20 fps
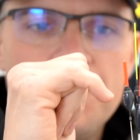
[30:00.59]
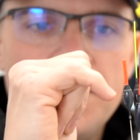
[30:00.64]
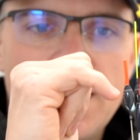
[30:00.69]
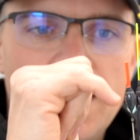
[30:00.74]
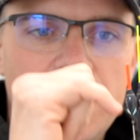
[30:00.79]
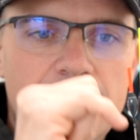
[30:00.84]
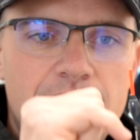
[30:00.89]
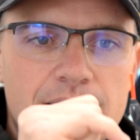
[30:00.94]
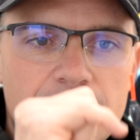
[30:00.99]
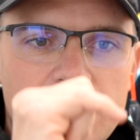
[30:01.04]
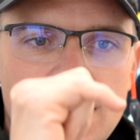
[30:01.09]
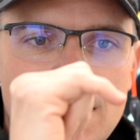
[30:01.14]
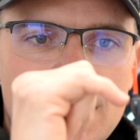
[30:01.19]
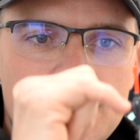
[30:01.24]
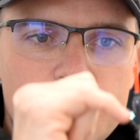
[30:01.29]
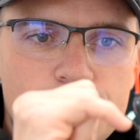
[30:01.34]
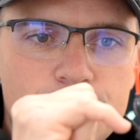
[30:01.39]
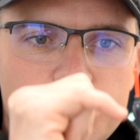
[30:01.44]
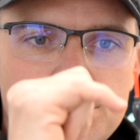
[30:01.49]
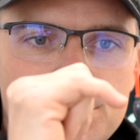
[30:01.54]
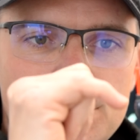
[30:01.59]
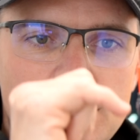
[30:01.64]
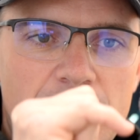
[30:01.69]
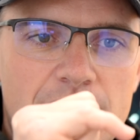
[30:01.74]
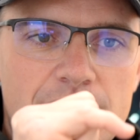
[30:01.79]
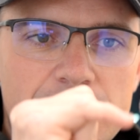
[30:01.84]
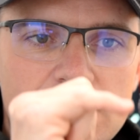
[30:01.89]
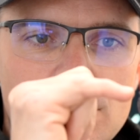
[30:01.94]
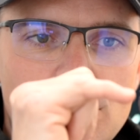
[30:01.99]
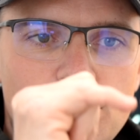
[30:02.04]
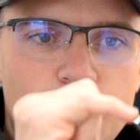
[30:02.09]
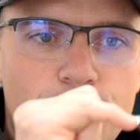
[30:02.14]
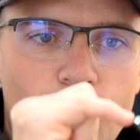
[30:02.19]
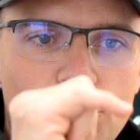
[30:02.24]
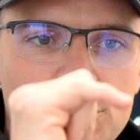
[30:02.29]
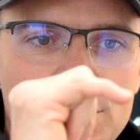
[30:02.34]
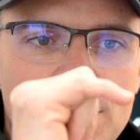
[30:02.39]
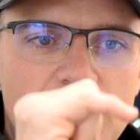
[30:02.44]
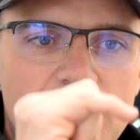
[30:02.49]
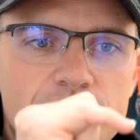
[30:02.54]
That inline like
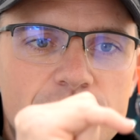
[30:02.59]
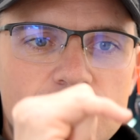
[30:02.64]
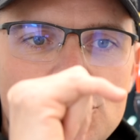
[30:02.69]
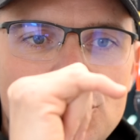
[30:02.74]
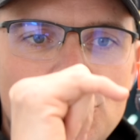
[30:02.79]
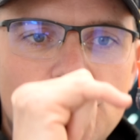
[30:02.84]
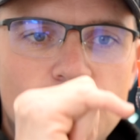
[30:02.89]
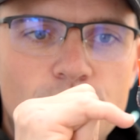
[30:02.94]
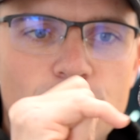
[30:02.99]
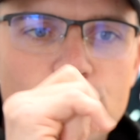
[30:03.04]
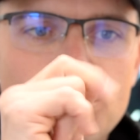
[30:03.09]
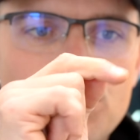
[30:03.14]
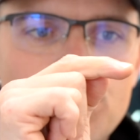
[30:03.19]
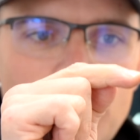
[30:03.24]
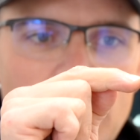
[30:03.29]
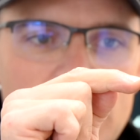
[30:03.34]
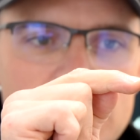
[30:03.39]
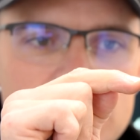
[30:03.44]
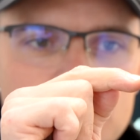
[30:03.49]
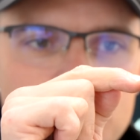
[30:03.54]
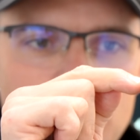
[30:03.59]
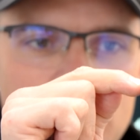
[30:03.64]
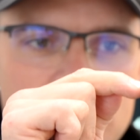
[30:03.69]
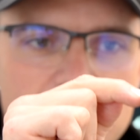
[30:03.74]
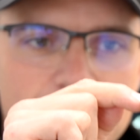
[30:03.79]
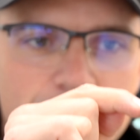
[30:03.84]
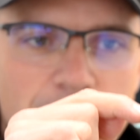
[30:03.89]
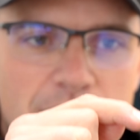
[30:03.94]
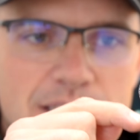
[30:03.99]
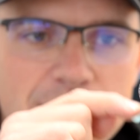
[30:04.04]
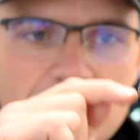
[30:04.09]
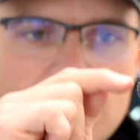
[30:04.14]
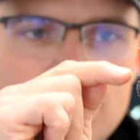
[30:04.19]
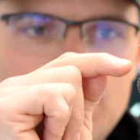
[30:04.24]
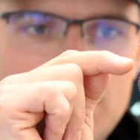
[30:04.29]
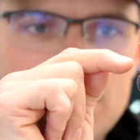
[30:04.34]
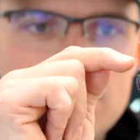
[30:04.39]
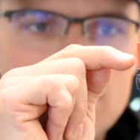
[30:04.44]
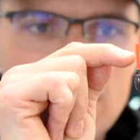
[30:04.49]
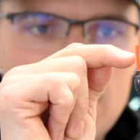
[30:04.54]
body, tube, means
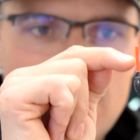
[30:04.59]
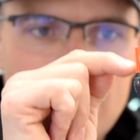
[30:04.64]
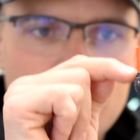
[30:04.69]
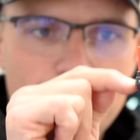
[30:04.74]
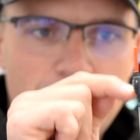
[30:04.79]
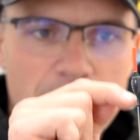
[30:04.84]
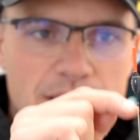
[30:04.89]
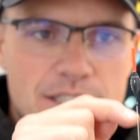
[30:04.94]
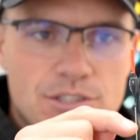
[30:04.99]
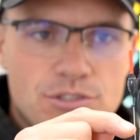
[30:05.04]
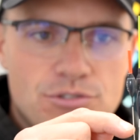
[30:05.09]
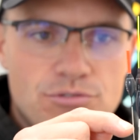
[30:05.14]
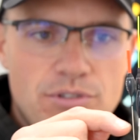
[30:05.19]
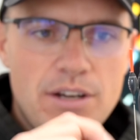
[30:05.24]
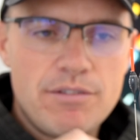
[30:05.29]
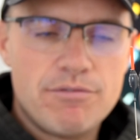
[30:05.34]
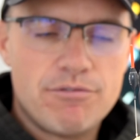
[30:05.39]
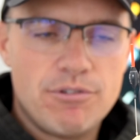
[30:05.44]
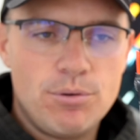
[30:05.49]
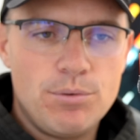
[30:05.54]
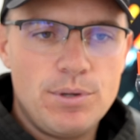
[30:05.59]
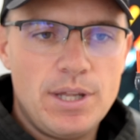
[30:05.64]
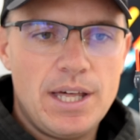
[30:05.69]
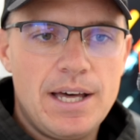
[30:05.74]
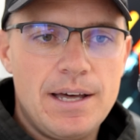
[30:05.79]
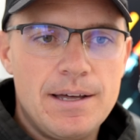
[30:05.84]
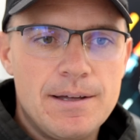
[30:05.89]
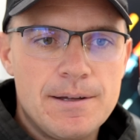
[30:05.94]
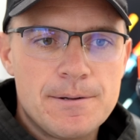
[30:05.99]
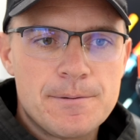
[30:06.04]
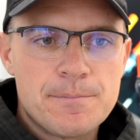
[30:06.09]
the line passes straight through there.